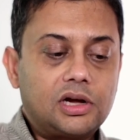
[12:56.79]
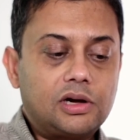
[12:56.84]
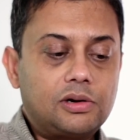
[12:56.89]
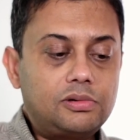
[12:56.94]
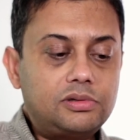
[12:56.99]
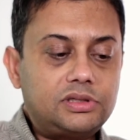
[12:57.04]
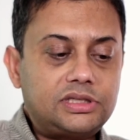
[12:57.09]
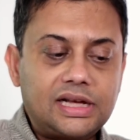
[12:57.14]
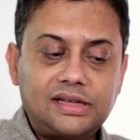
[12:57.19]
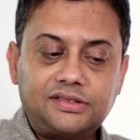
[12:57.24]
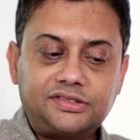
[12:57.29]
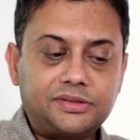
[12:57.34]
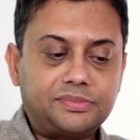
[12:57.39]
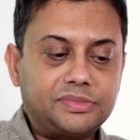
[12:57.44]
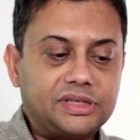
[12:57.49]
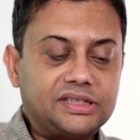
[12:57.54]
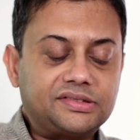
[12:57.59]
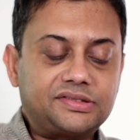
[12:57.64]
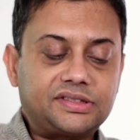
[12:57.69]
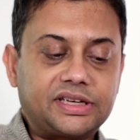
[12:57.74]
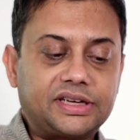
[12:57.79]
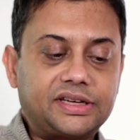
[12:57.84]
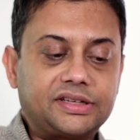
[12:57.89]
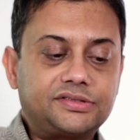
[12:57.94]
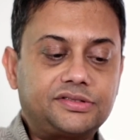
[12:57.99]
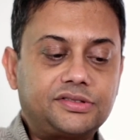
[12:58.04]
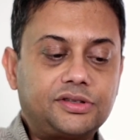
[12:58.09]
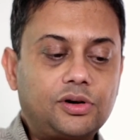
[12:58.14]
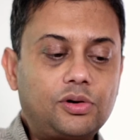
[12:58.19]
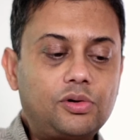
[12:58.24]
Who tells him these
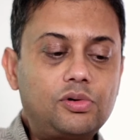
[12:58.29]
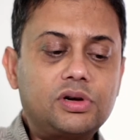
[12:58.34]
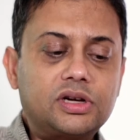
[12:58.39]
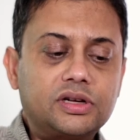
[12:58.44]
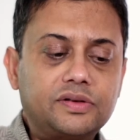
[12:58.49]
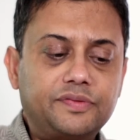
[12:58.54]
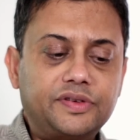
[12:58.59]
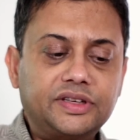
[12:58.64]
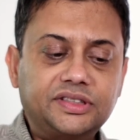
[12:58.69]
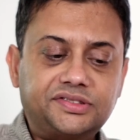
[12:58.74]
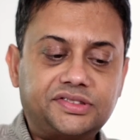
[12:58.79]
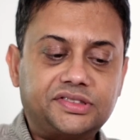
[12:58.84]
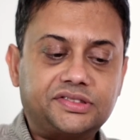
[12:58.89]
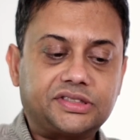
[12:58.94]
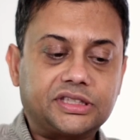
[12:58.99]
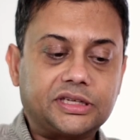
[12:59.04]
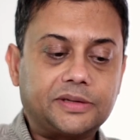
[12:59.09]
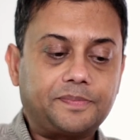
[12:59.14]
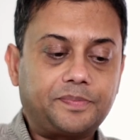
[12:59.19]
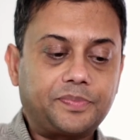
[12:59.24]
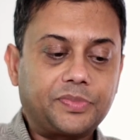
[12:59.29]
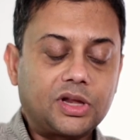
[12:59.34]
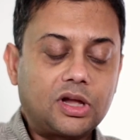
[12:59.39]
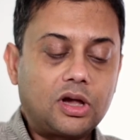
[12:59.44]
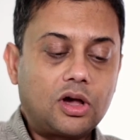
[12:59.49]
things? Who convinces him?